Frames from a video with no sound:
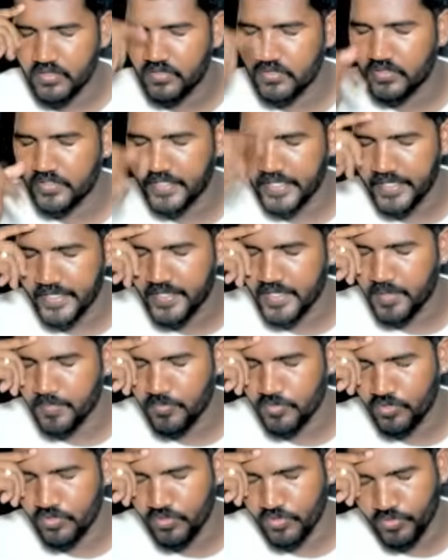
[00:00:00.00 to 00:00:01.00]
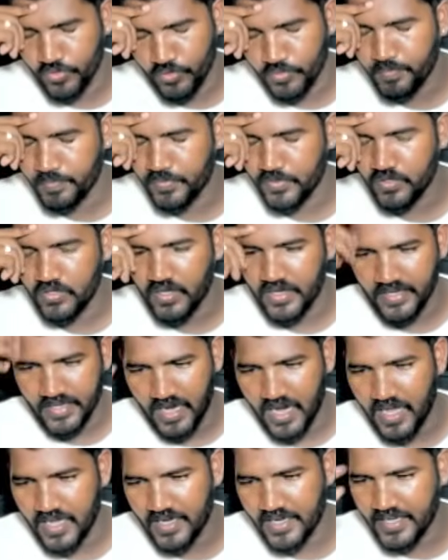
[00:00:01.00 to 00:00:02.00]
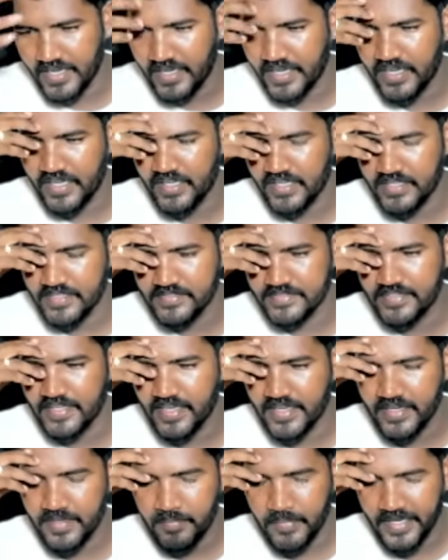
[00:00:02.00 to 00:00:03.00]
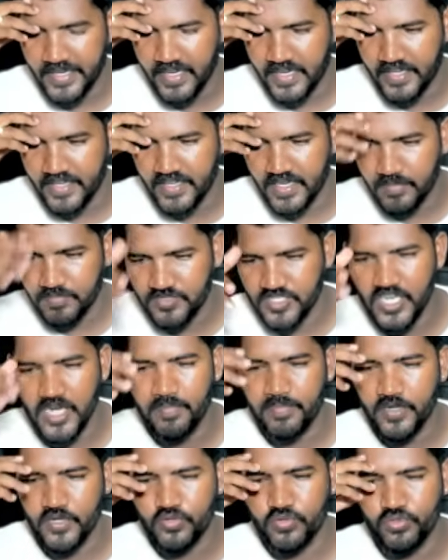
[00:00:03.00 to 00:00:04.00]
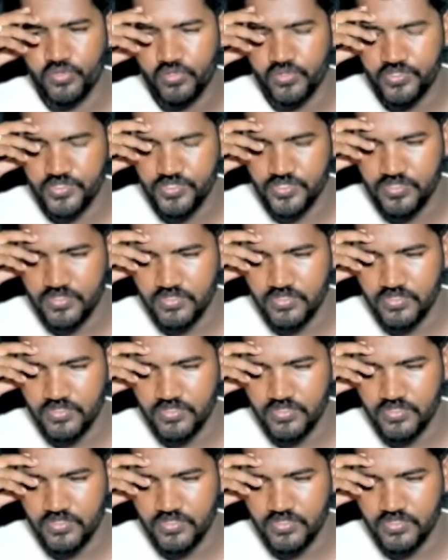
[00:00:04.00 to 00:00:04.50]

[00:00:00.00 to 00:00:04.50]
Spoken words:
Telegram. Already is there in my Telegram chapter 2 notes.